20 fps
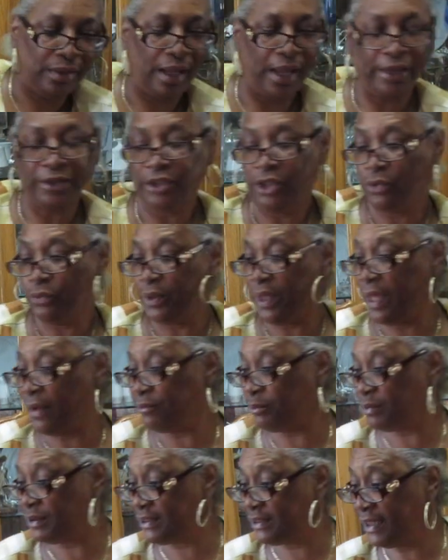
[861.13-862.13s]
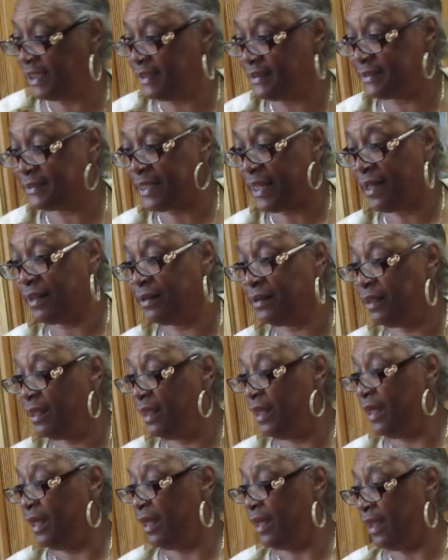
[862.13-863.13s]
I know we have a potato salad,
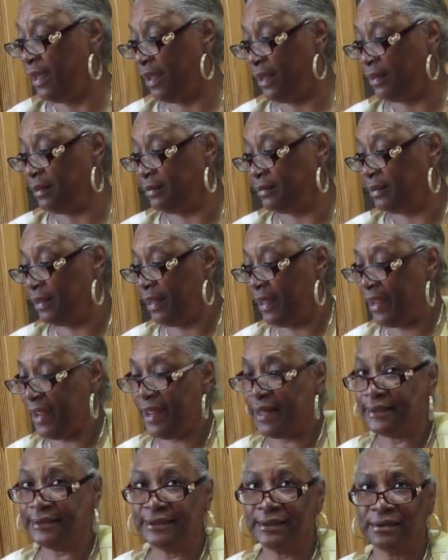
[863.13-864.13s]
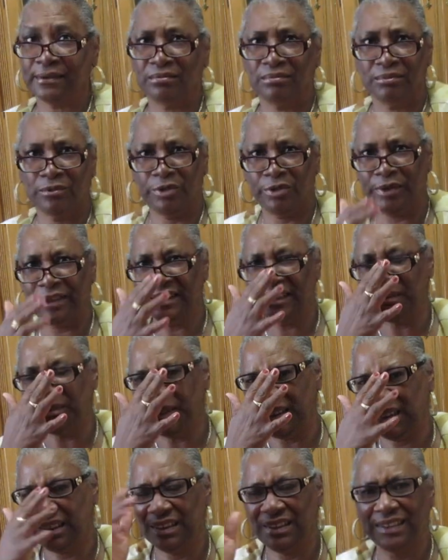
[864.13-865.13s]
and last
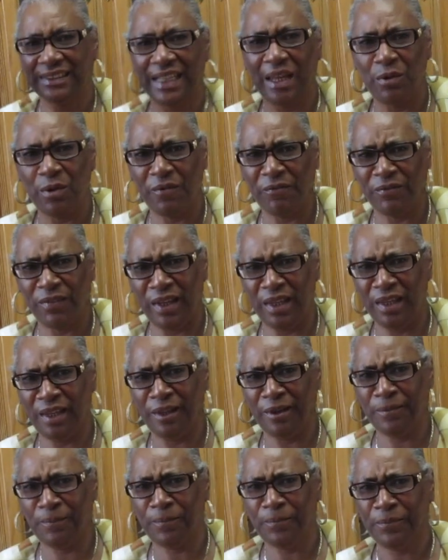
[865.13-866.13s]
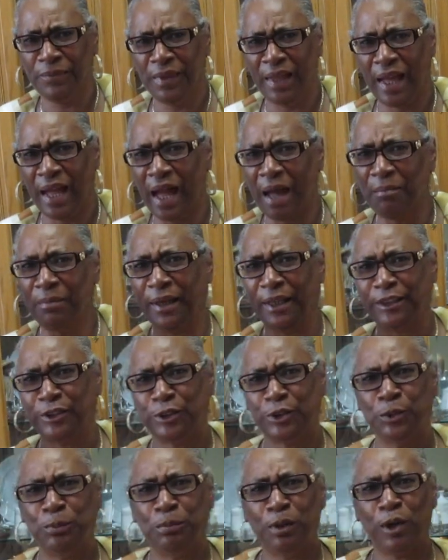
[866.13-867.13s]
Christmas, since they were vegan, I made
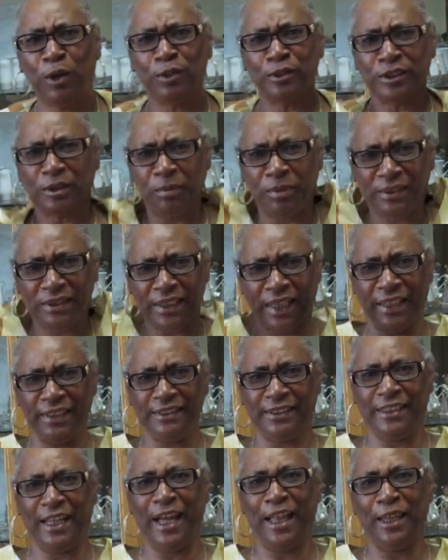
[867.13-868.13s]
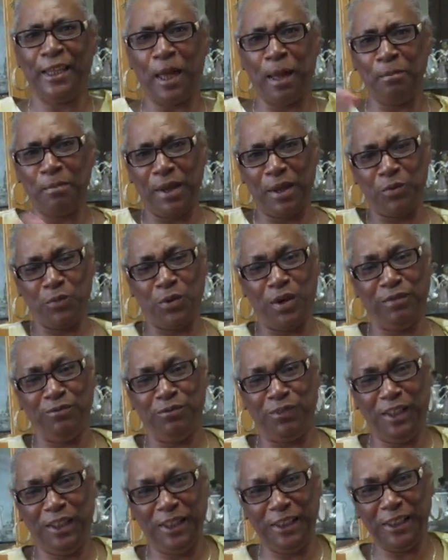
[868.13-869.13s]
2 bowls of potato salad. I made
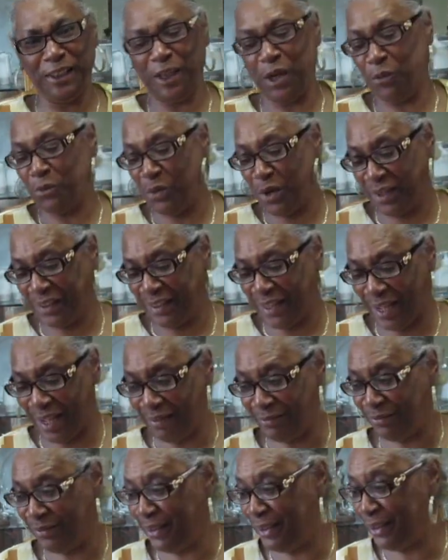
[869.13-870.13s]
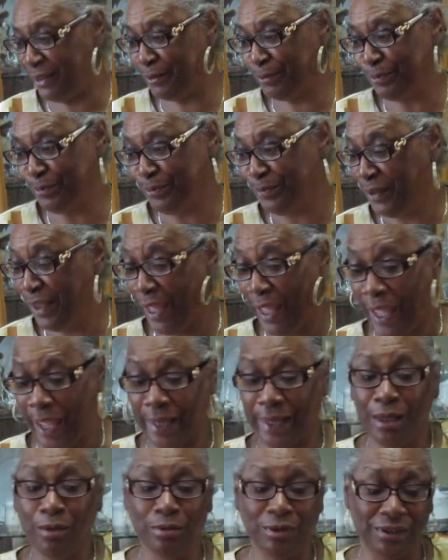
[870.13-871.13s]
one vegan and one non-vegan,
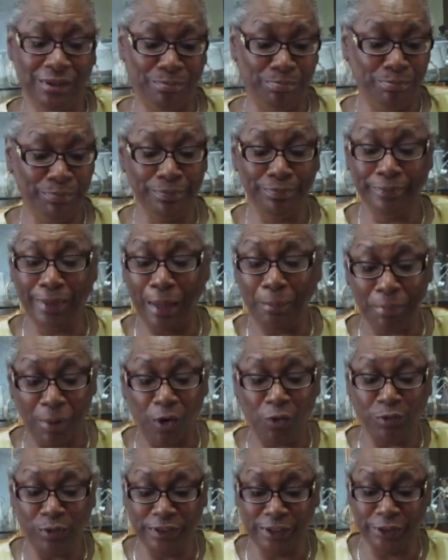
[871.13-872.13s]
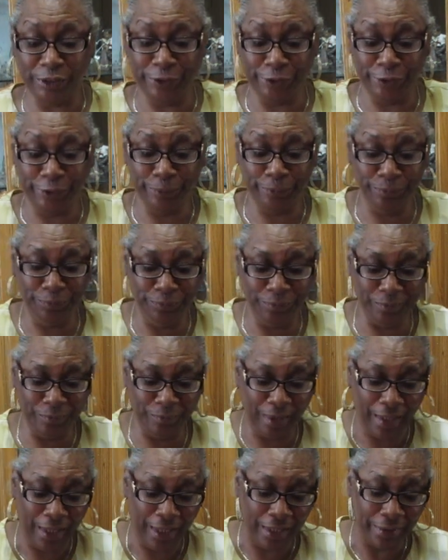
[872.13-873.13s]
and they both was good.
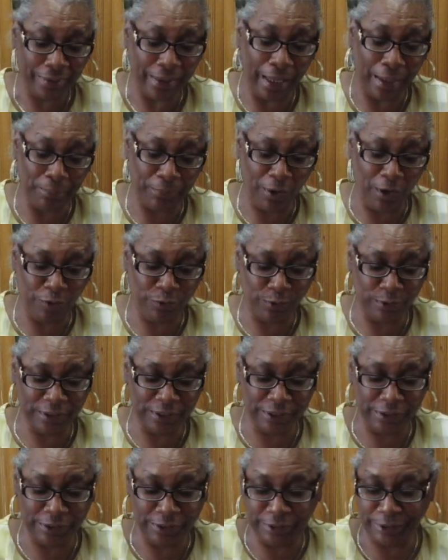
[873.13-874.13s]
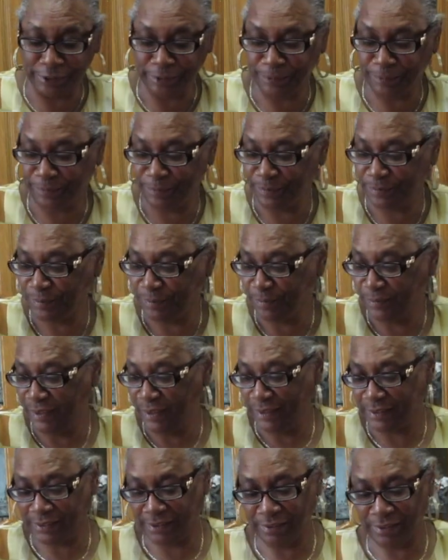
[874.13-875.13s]
They both was good.
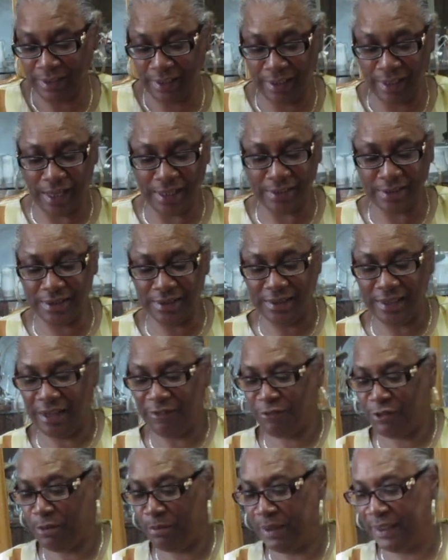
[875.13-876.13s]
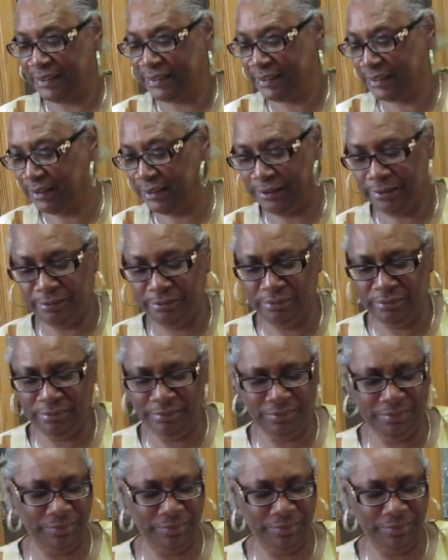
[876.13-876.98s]
So yeah, I did that for my son